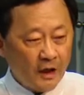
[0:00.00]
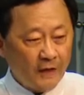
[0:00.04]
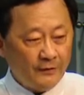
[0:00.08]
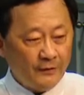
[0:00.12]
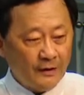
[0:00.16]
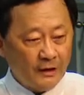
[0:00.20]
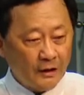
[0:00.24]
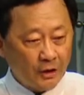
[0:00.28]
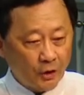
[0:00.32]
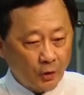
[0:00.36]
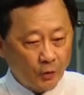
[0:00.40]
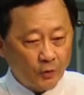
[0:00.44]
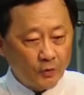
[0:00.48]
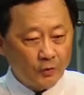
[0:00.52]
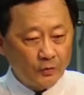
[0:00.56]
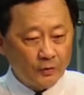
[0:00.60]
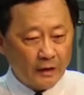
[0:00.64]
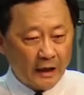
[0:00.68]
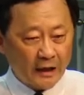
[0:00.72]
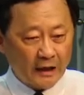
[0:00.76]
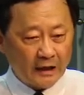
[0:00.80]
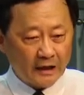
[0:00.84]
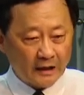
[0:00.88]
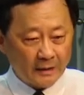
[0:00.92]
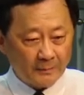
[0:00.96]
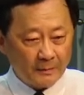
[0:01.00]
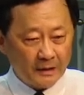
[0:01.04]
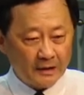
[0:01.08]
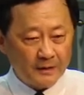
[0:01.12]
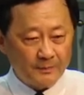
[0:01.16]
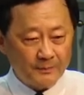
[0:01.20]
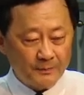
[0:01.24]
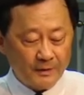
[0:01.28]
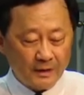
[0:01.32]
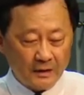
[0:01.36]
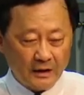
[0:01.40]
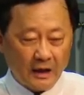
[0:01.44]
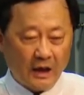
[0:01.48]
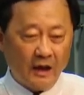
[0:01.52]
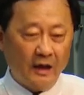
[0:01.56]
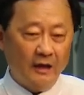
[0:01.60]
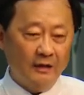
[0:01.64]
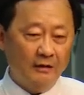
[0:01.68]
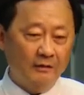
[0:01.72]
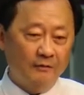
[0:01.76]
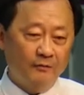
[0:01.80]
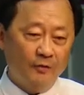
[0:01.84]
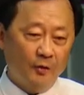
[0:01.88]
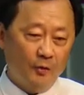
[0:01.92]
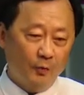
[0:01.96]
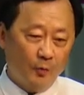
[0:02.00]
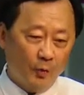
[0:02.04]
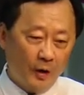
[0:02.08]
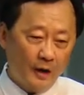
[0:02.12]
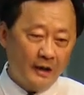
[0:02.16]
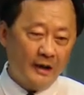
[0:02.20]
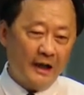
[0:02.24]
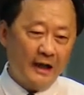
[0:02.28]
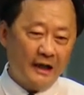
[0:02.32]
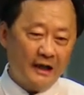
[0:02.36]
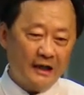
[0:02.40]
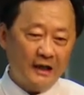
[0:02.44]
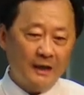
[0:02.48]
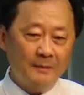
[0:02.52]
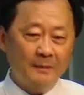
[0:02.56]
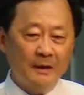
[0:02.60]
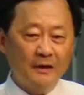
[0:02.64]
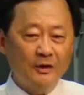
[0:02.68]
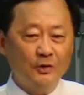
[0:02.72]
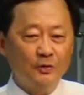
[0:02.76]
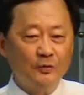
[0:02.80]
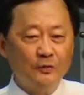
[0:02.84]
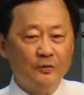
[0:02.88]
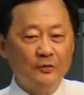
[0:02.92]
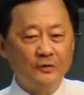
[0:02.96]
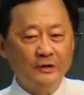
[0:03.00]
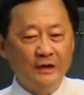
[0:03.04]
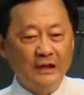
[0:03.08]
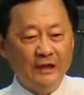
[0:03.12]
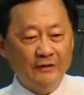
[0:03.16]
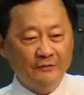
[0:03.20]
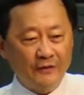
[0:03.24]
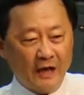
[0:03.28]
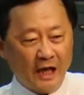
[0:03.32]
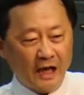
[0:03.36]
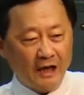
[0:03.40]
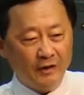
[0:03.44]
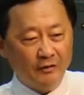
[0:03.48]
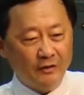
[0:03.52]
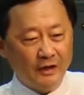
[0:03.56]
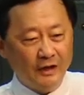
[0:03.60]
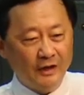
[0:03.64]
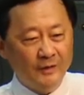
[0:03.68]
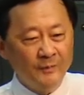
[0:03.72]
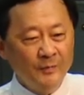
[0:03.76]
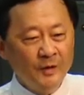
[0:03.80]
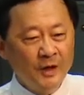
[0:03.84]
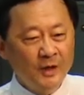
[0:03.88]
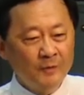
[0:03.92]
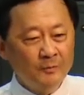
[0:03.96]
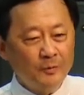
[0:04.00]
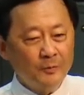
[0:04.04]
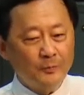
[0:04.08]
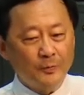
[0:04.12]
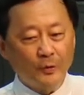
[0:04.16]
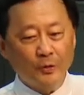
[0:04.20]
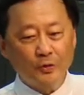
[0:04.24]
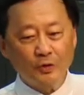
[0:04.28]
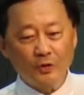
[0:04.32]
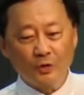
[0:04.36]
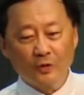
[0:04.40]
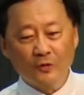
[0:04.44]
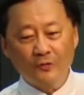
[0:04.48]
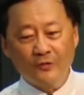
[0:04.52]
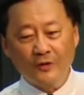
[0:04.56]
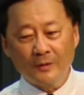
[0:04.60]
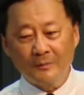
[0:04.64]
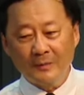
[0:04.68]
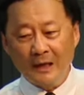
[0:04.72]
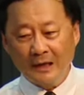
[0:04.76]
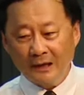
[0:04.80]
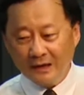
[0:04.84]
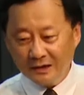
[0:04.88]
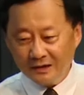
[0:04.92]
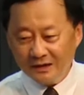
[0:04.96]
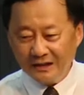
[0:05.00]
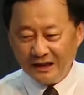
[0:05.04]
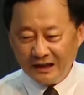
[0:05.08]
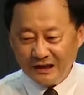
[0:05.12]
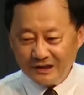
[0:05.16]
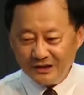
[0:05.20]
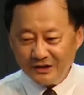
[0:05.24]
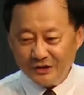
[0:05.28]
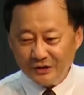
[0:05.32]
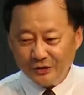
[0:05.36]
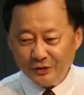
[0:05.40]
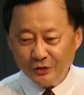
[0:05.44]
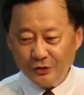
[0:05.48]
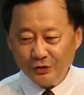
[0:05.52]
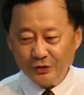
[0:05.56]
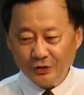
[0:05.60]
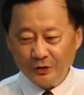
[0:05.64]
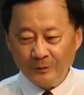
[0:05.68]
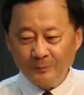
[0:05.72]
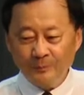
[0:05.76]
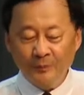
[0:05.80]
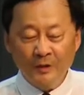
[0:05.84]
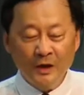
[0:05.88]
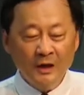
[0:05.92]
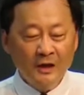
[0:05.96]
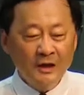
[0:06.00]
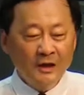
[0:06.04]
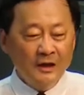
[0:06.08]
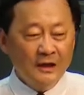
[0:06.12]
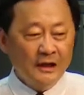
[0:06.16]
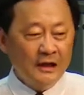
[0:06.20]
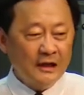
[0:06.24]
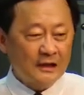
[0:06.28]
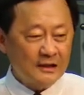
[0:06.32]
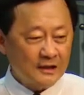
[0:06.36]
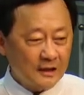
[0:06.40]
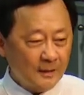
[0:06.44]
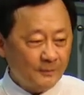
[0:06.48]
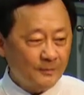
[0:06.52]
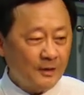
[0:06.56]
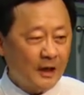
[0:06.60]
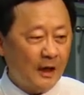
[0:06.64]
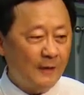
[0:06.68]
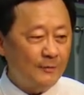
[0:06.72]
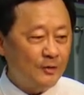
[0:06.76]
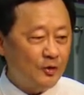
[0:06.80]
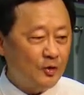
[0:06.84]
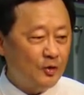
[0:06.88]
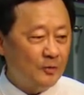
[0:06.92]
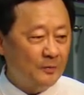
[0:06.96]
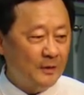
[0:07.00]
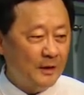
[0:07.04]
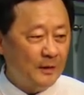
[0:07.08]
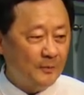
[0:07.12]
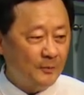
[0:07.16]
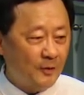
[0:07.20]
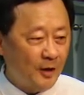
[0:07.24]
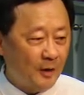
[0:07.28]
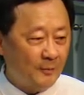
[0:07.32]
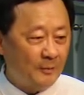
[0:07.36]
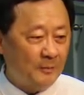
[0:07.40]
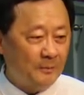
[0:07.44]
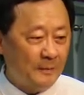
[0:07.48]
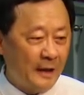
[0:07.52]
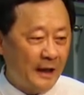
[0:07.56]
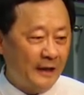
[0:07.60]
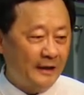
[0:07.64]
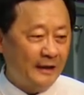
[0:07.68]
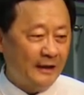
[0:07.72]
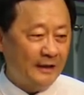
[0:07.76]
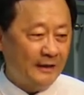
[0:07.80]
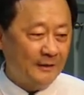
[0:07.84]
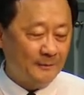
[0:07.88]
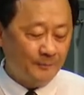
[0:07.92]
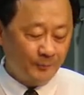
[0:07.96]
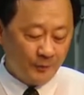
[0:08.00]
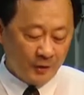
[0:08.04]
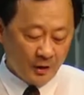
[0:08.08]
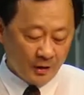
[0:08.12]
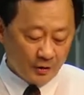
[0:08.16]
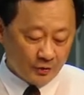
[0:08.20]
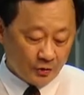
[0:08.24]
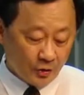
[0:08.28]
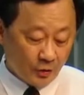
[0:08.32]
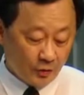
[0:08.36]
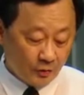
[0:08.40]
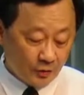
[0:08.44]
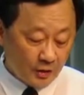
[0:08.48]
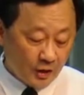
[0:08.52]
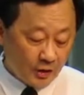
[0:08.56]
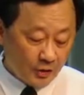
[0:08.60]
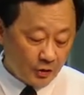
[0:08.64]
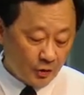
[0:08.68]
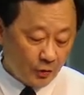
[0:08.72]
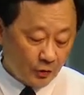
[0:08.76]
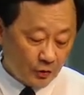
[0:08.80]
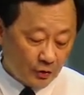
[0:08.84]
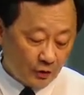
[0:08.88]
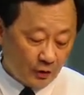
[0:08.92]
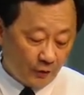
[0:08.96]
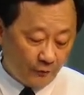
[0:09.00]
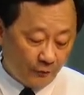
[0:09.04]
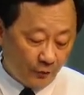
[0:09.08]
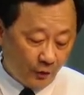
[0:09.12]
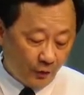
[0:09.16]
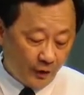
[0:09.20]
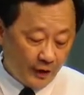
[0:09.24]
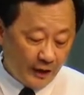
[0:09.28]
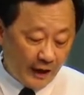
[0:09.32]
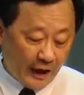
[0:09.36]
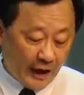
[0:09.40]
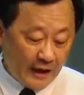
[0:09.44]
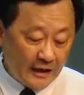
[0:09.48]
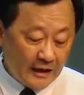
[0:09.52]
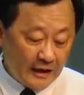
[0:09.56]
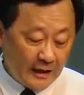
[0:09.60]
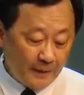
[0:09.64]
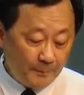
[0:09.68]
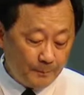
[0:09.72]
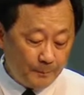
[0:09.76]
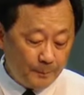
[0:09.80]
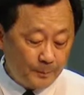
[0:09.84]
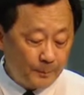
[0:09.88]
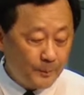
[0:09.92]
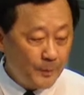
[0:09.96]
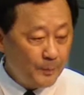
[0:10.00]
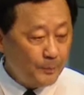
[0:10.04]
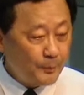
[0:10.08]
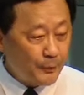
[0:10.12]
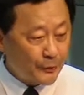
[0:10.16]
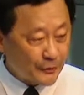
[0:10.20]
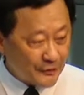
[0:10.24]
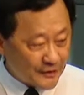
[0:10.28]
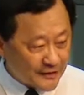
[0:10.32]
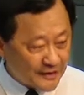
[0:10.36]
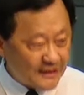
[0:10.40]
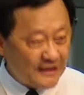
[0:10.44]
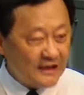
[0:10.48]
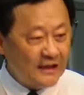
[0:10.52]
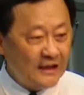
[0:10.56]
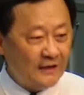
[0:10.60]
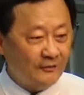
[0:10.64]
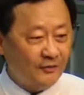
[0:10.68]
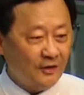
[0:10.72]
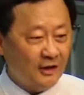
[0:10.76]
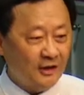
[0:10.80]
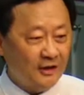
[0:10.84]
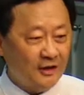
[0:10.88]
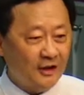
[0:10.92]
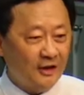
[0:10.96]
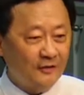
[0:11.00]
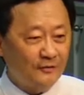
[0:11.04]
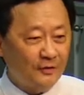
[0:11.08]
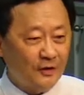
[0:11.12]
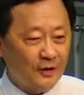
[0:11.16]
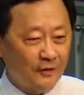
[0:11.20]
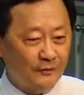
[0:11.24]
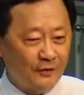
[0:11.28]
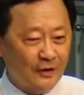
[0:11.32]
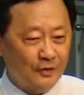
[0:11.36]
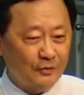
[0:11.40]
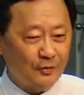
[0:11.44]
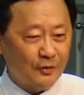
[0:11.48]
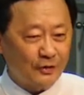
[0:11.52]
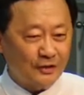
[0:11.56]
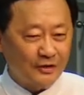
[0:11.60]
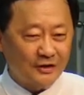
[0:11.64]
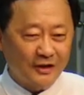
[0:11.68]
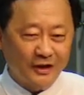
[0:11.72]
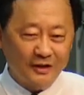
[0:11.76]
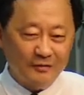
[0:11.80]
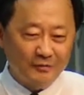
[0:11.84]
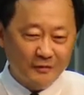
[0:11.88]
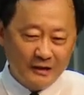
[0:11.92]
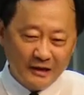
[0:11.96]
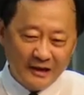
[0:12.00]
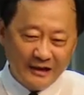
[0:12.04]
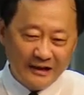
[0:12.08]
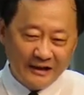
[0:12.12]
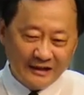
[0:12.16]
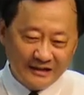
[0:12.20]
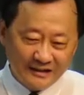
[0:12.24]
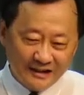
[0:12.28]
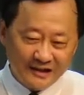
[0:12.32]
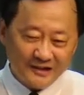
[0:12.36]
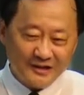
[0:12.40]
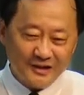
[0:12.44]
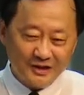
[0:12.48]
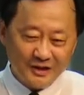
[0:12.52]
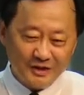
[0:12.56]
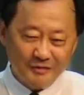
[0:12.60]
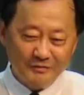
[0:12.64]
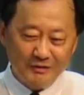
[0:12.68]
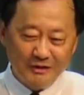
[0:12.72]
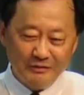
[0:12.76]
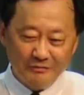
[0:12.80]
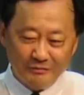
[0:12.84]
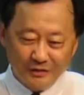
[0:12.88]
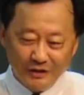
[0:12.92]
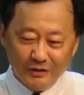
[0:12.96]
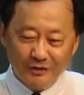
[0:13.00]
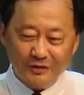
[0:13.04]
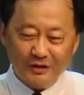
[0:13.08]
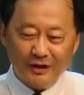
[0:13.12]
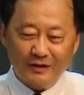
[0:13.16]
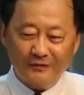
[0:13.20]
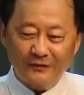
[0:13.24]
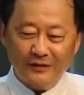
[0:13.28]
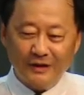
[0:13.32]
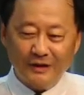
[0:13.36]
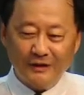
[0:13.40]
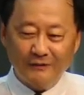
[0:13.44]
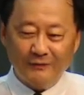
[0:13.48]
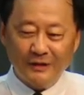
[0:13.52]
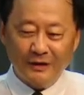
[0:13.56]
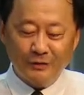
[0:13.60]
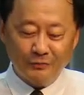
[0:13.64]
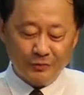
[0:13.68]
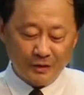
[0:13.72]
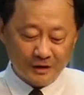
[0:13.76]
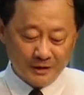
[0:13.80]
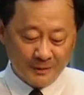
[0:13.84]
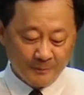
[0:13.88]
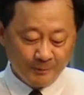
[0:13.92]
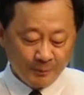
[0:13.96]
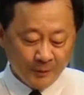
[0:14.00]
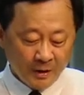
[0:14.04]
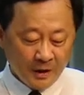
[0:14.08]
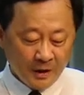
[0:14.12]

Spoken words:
having local academics for one academic to evaluate proposal from another institution. It sometimes could be problematic. So to avoid any perceived conflict of interest, not really necessarily real conflict of interest,